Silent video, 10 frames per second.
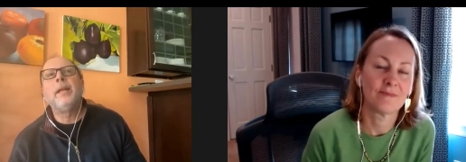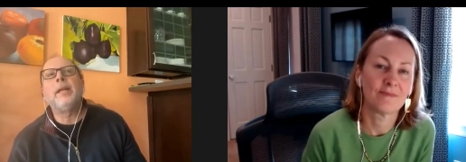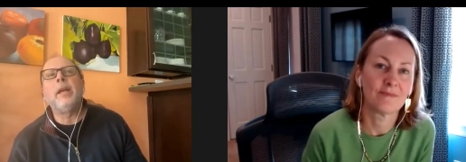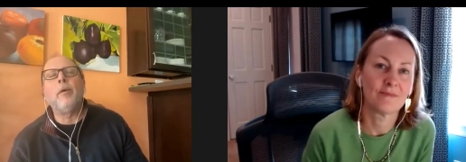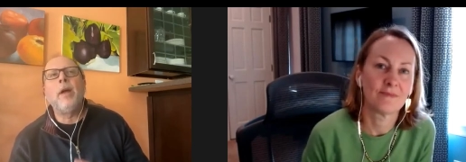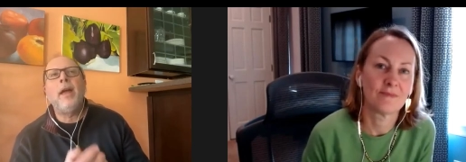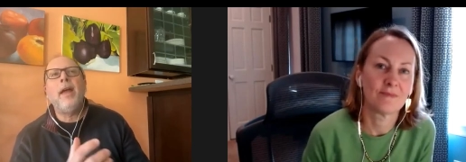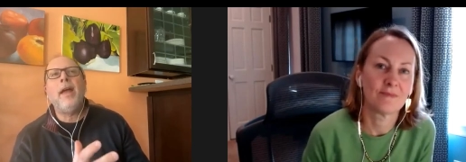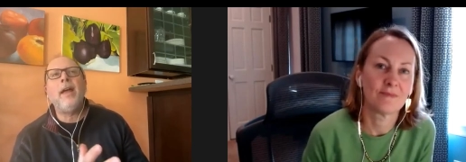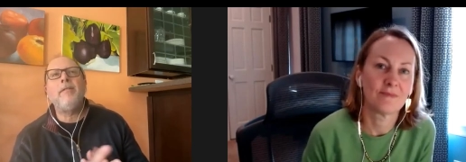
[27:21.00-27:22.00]
Speaker 1: you know,
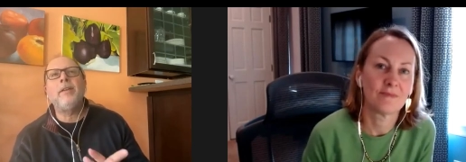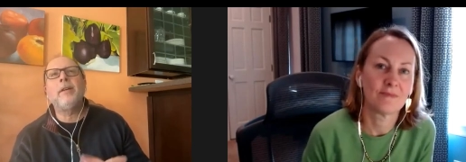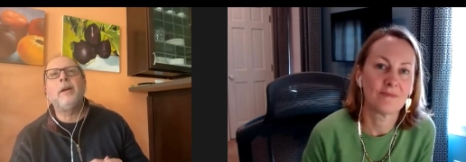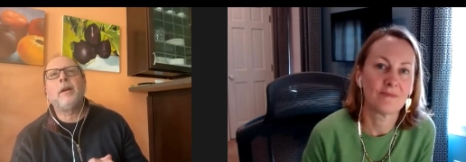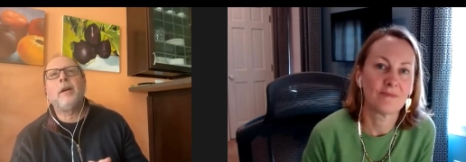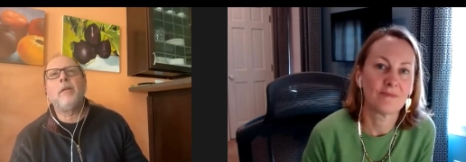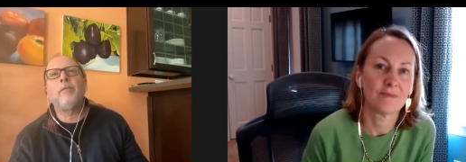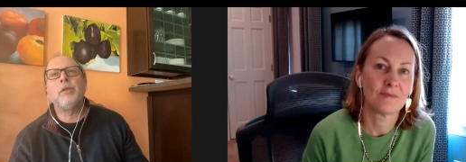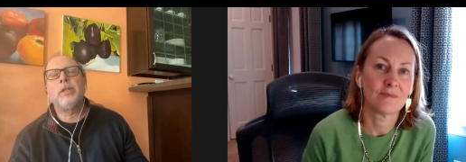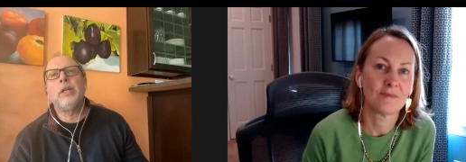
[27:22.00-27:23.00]
having a
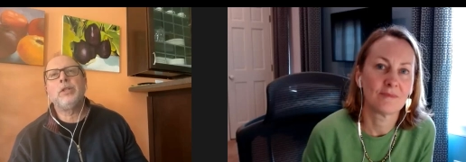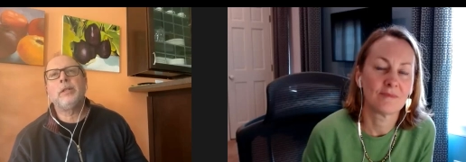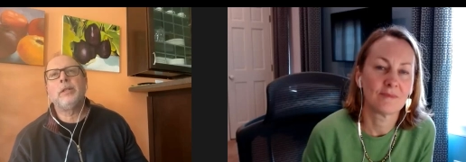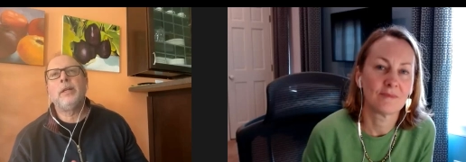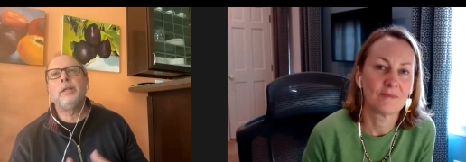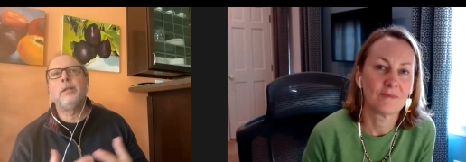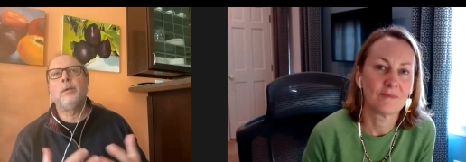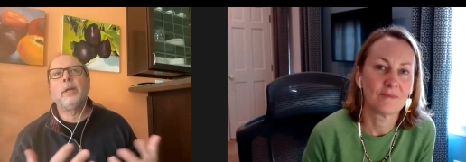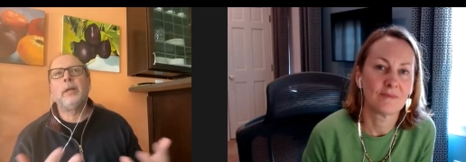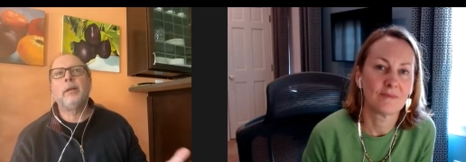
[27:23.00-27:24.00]
conversation and
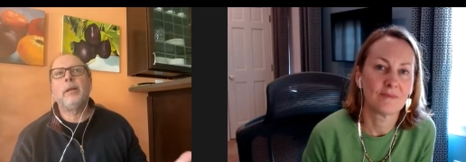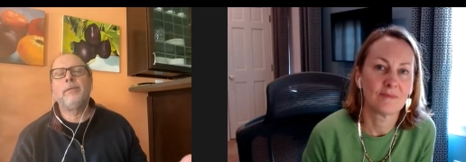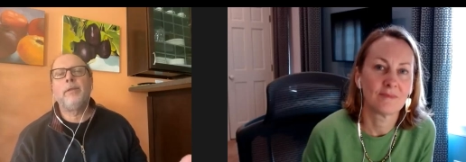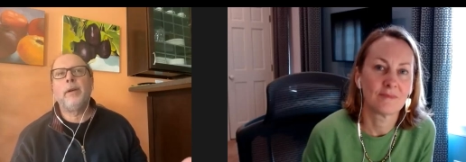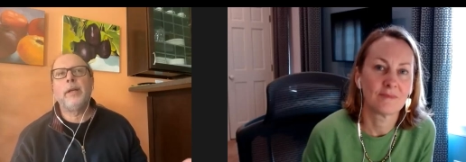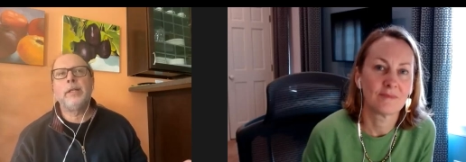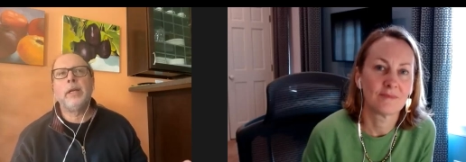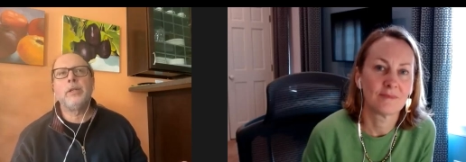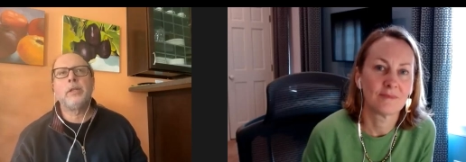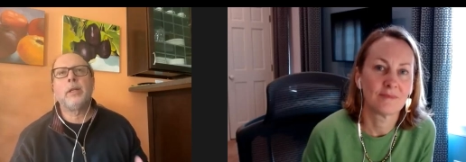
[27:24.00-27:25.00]
doing it like very
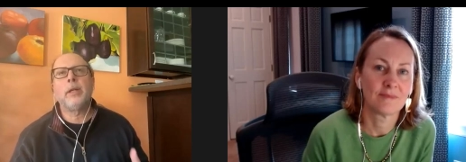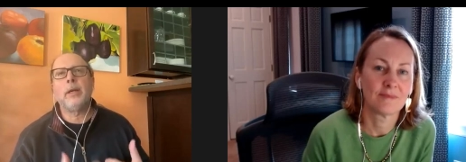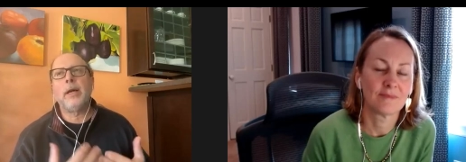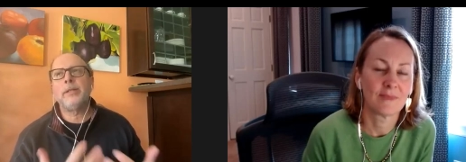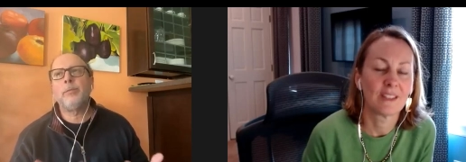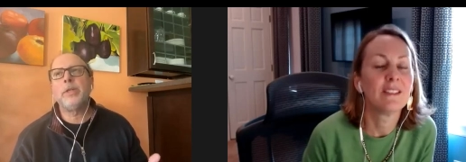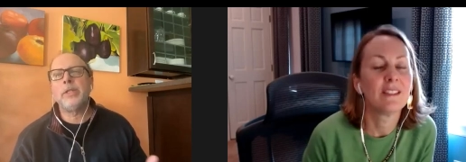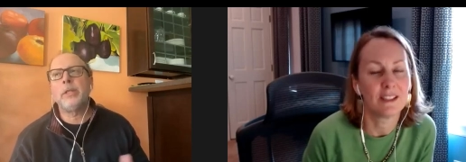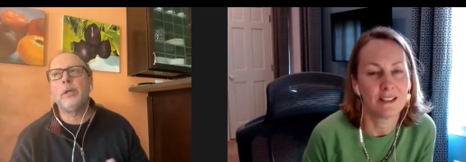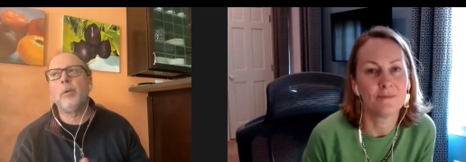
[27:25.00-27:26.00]
intentionally. I, we
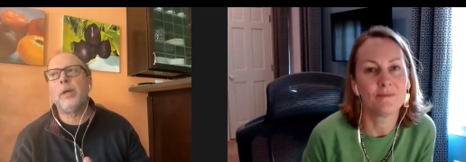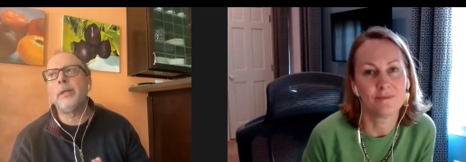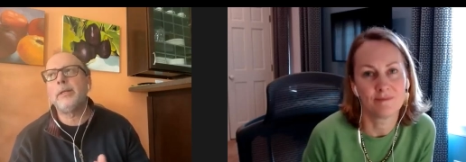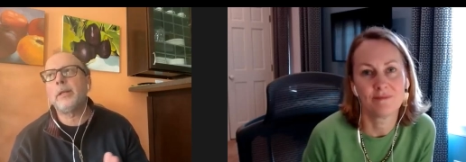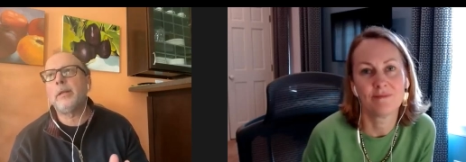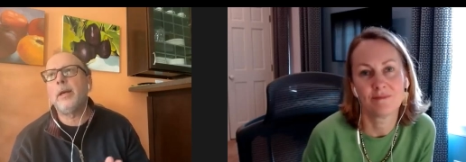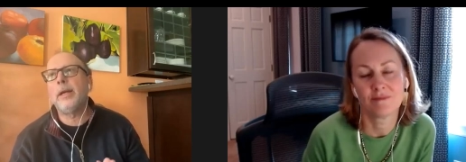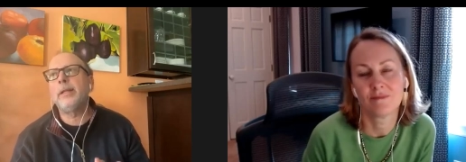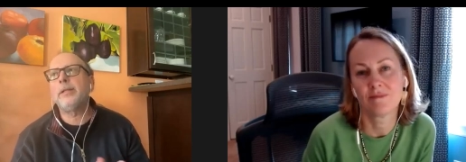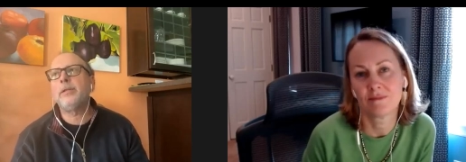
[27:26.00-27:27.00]
still run into
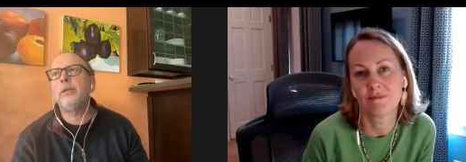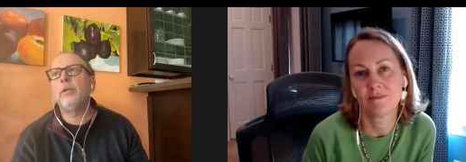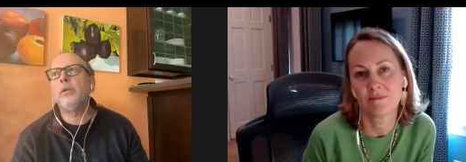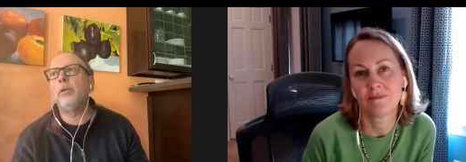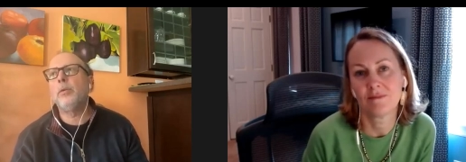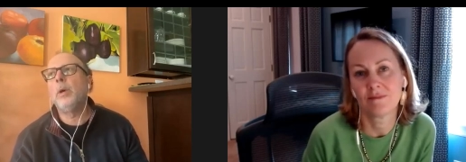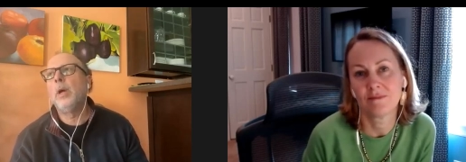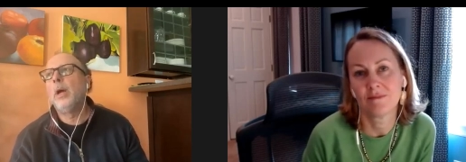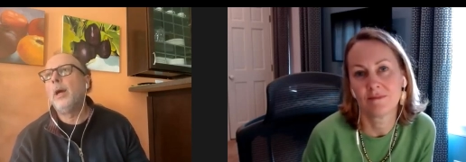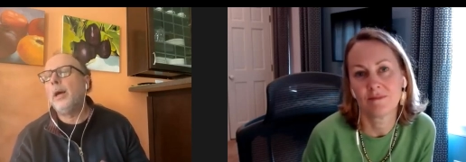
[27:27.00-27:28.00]
clients who,
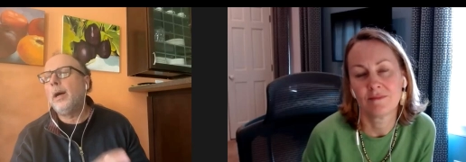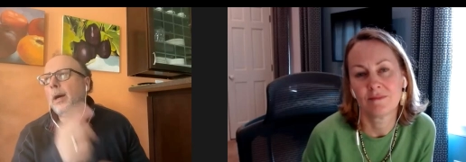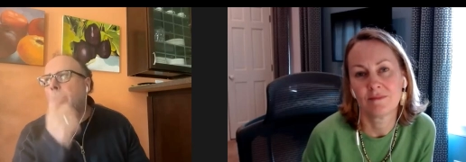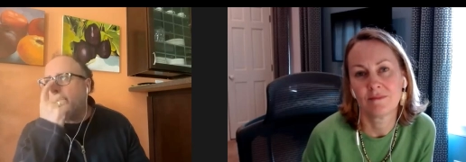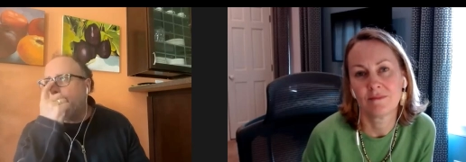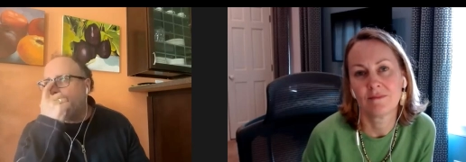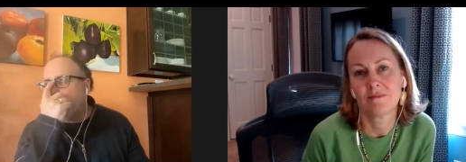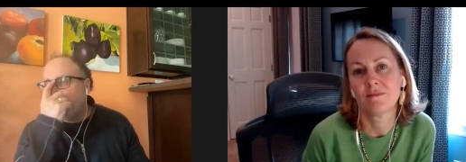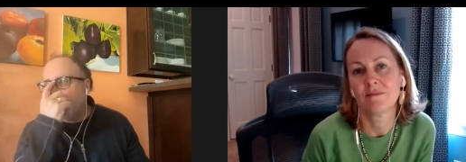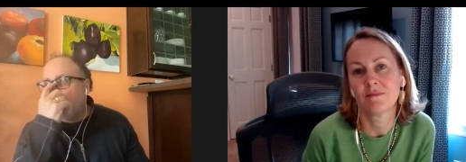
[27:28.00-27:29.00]
um,
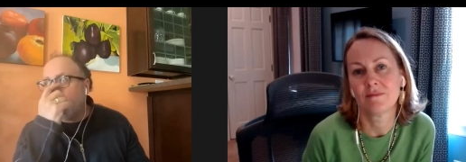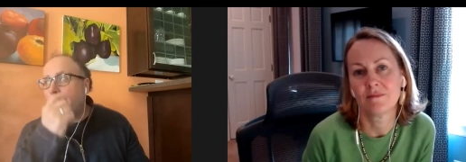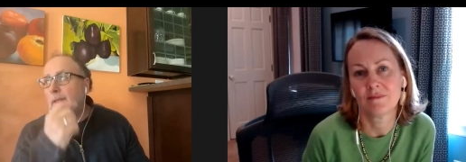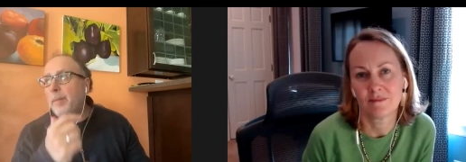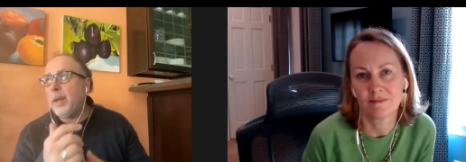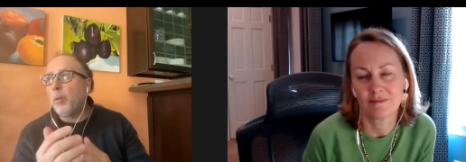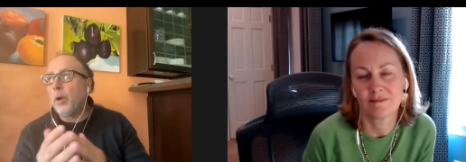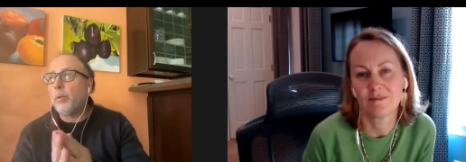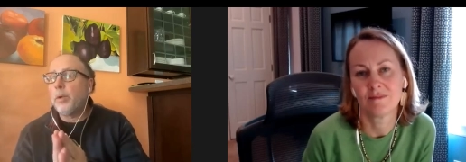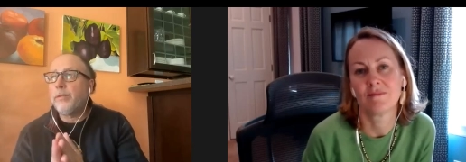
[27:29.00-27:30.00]
you know, they may
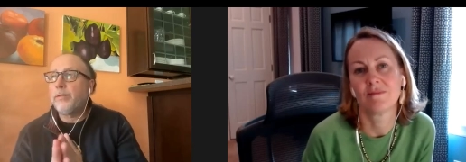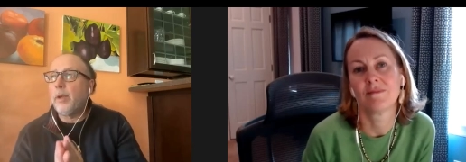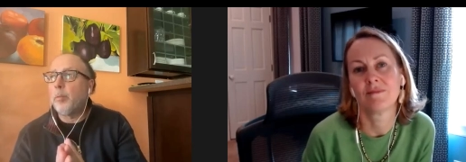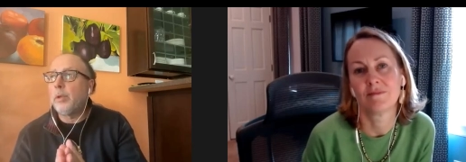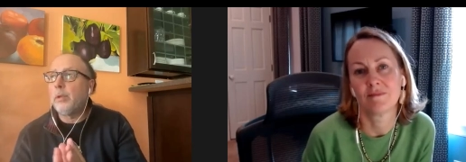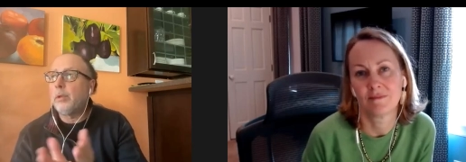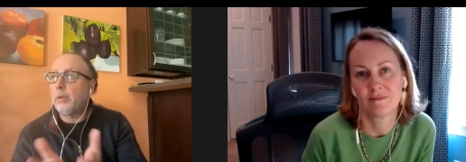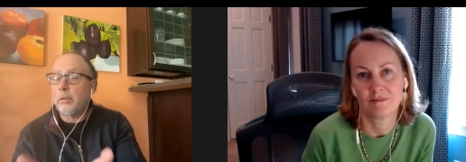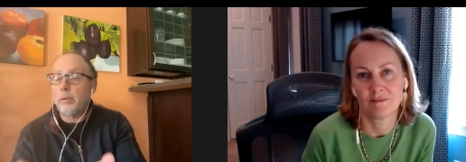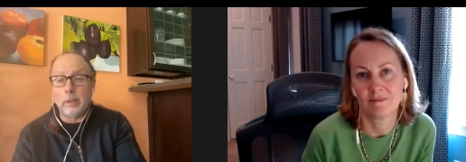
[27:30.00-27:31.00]
work with someone
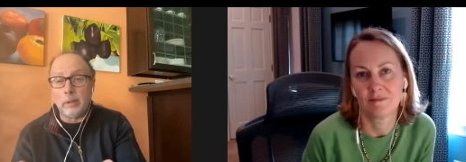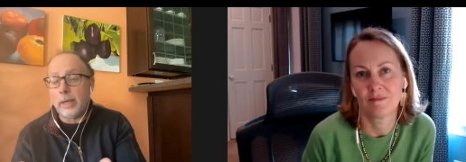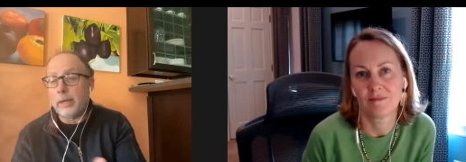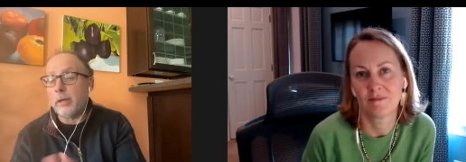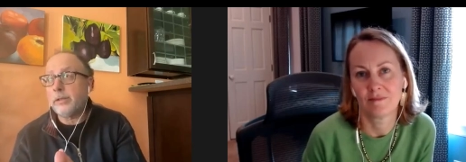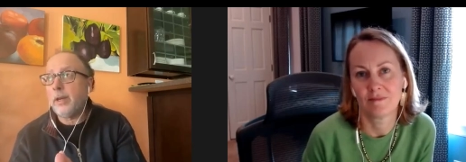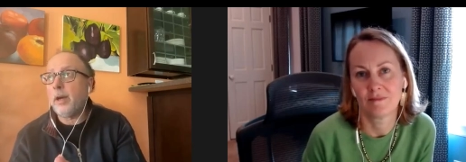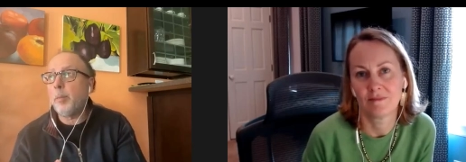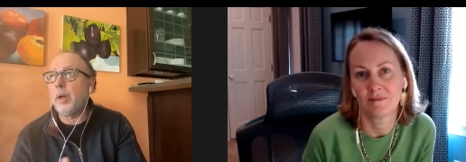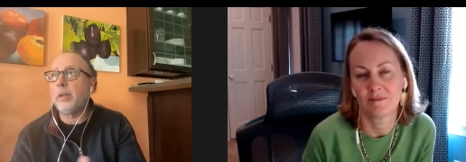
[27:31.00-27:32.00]
uh, like
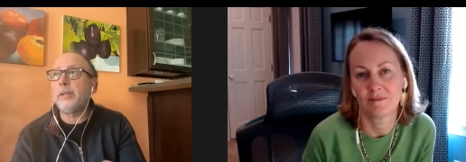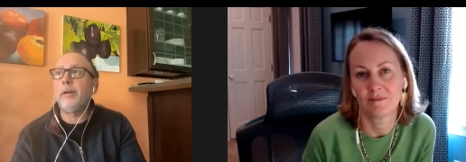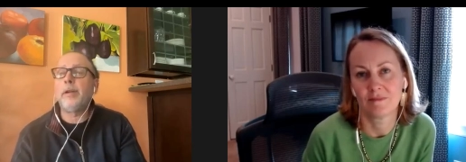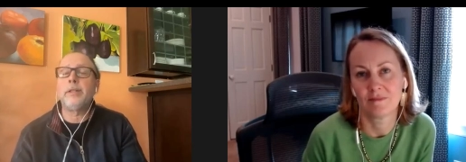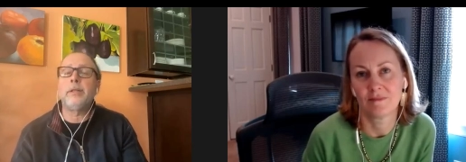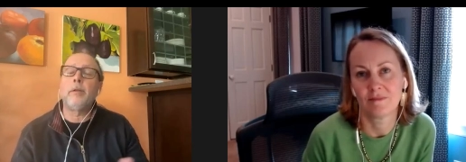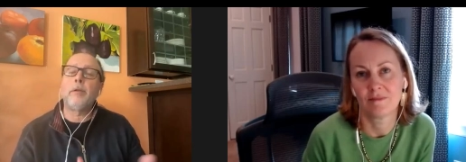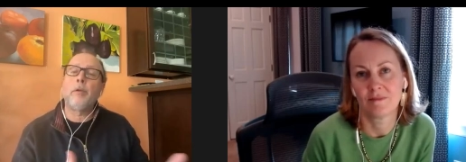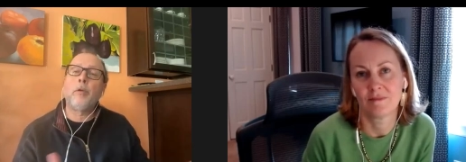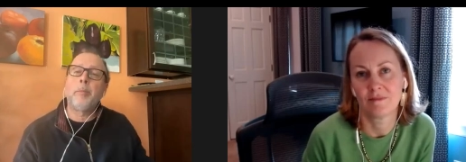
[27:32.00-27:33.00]
Altair, but Altair doesn't know
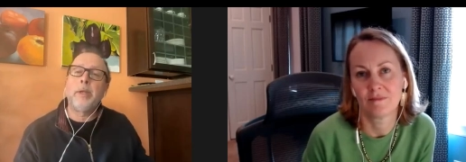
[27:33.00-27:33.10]
their whole